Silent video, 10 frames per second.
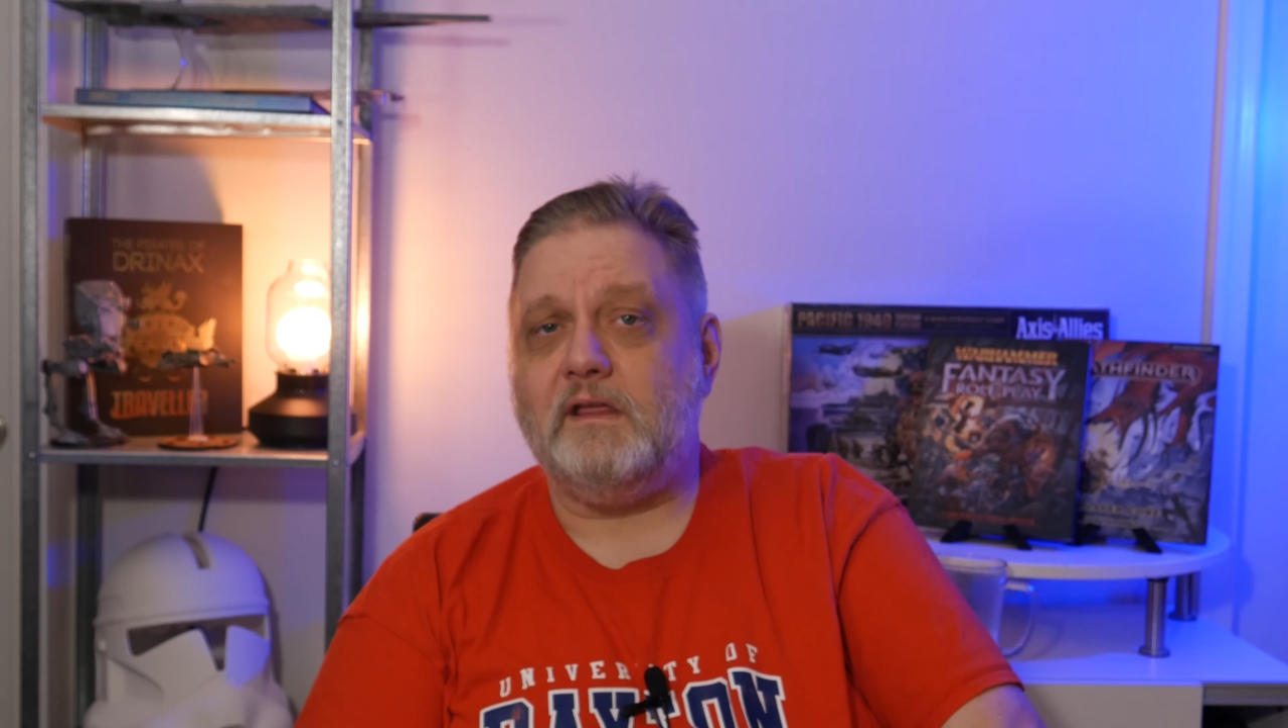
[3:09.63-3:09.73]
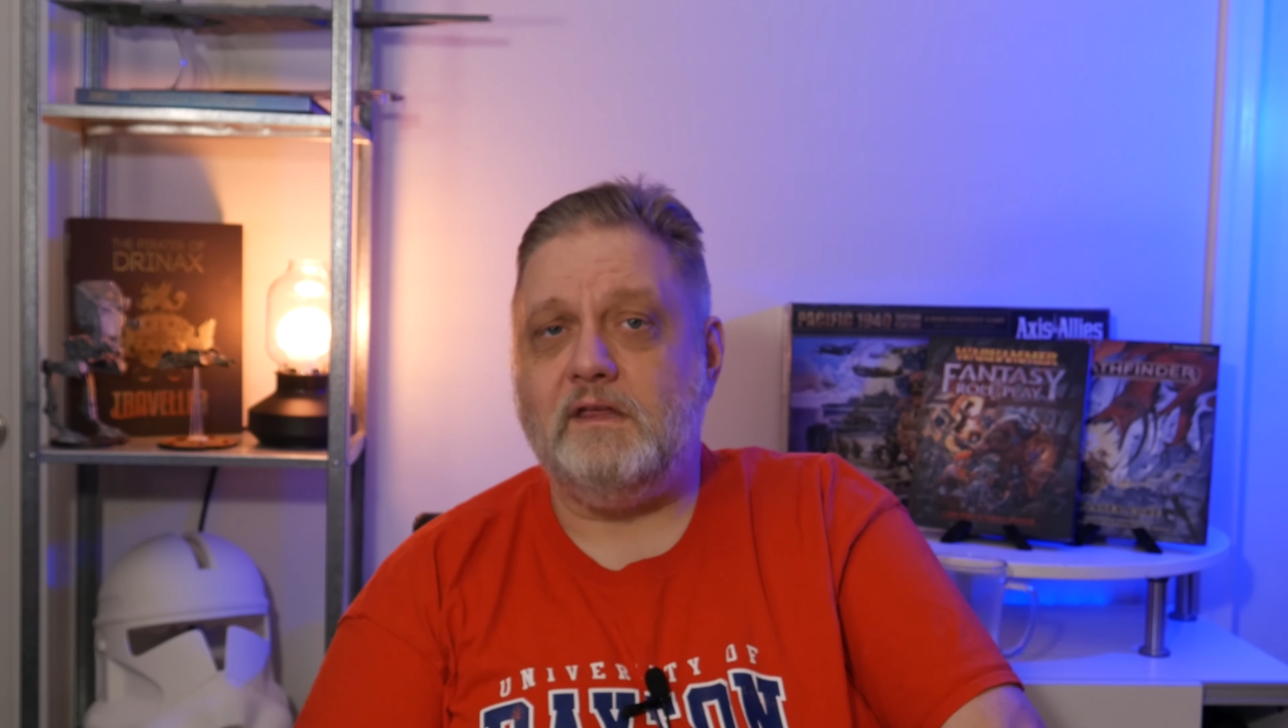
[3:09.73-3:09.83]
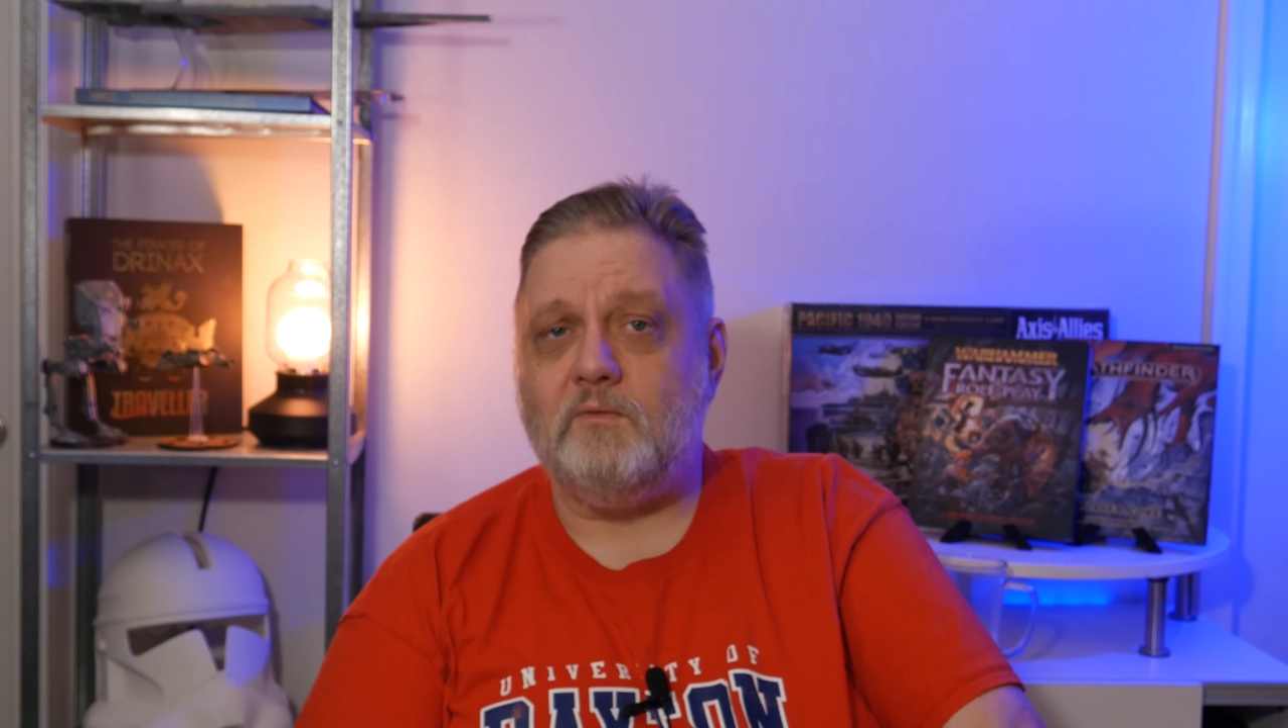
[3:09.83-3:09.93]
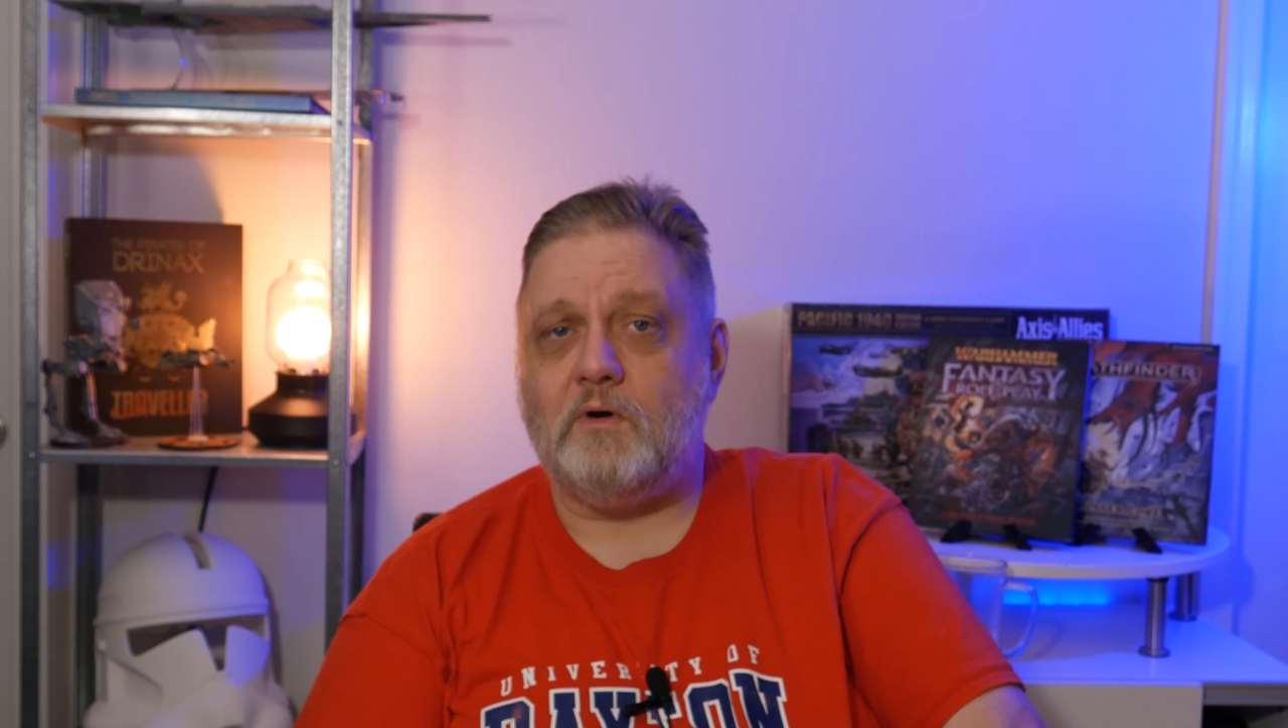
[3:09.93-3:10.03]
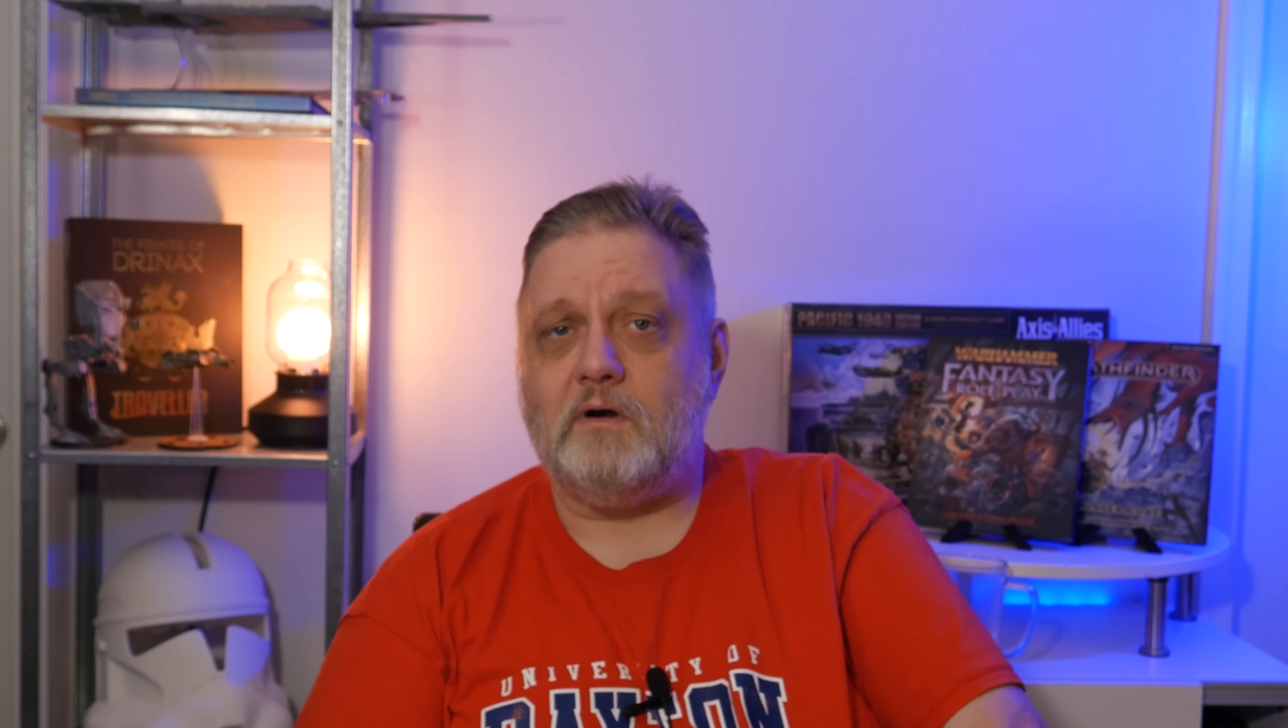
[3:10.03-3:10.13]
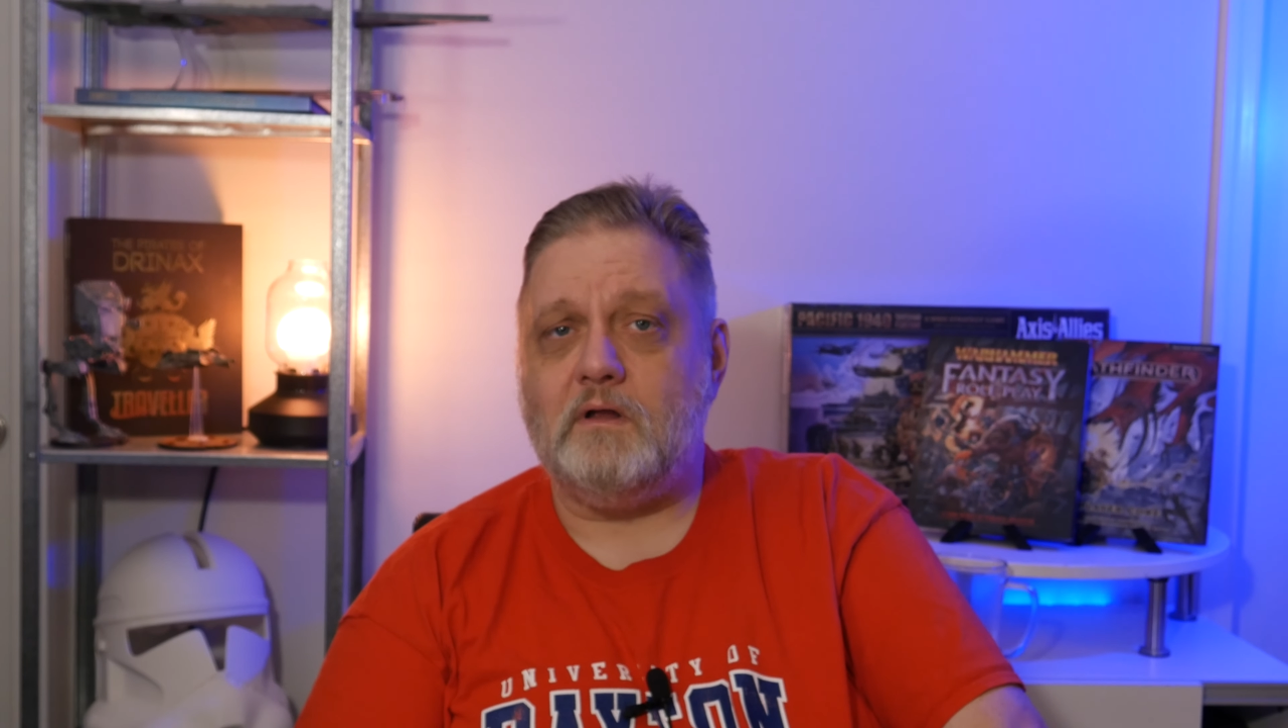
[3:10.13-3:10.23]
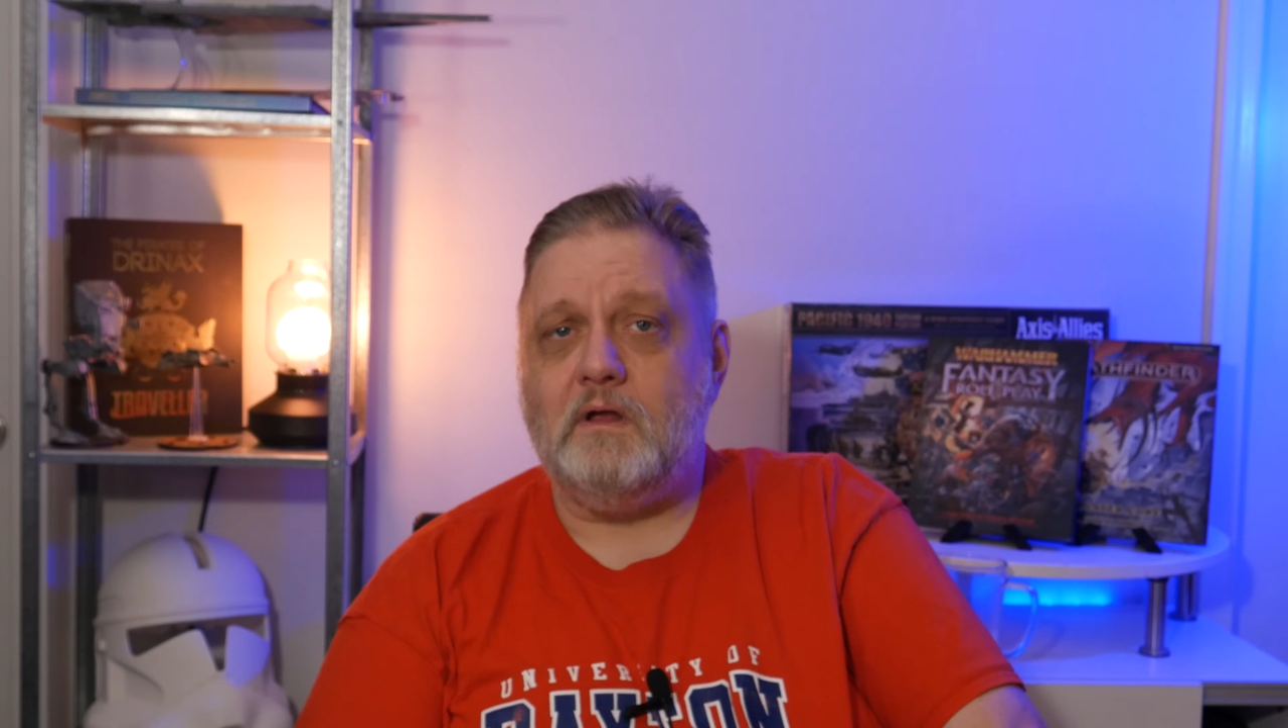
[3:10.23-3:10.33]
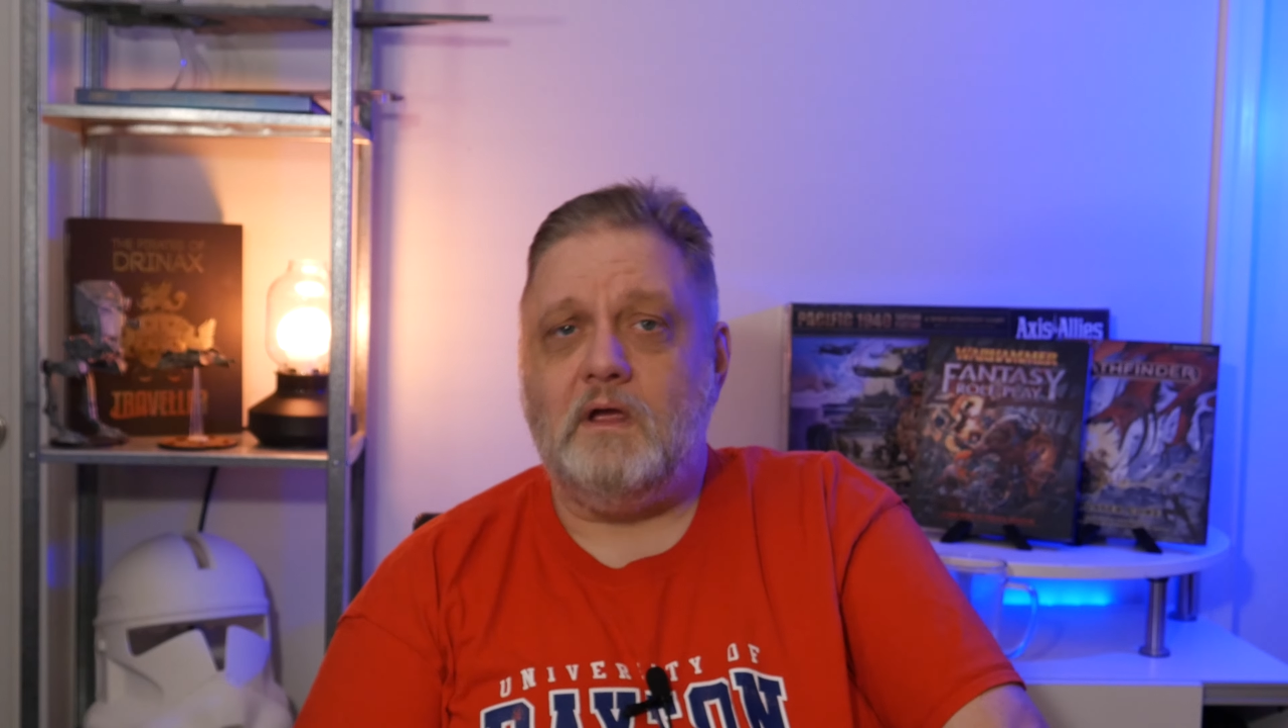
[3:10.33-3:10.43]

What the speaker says: keyword.